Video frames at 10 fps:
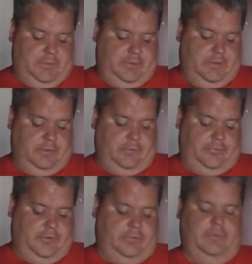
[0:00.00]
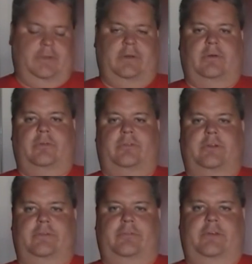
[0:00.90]
The other defensemen that are
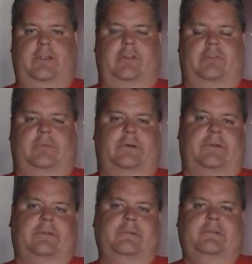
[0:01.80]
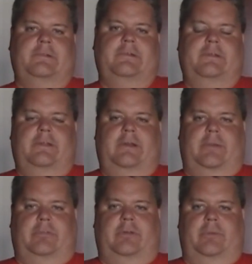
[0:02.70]
restricted free agents, well,
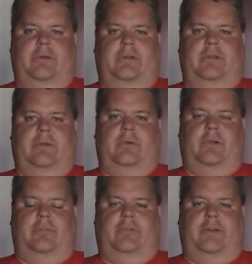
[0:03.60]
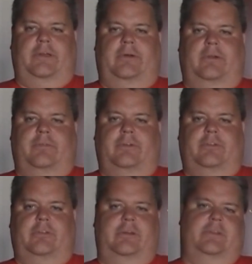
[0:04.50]
I'm sure we're going to qualify Oliver
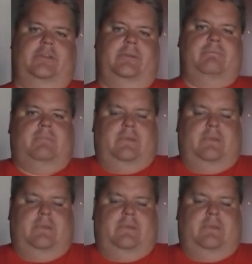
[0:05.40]
Shillington.